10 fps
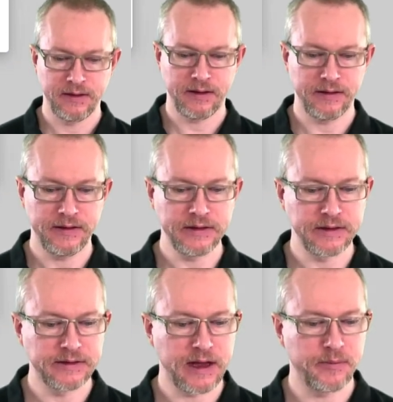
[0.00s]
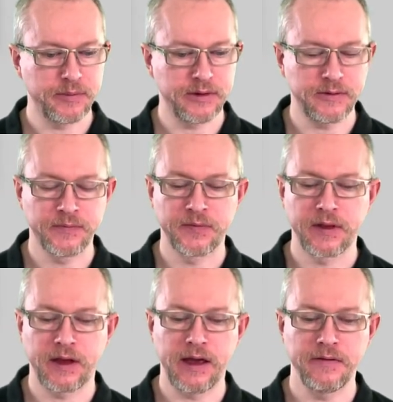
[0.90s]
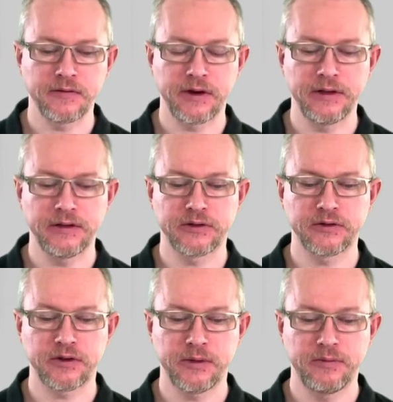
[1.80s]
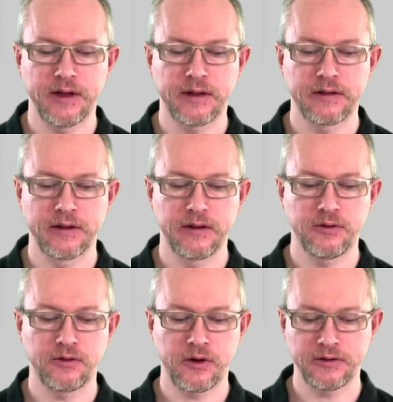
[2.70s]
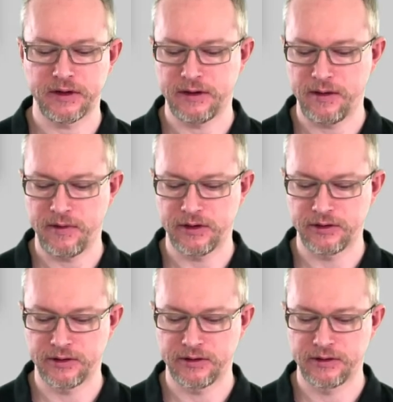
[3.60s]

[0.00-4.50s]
In this example, I have created a script that draws an image.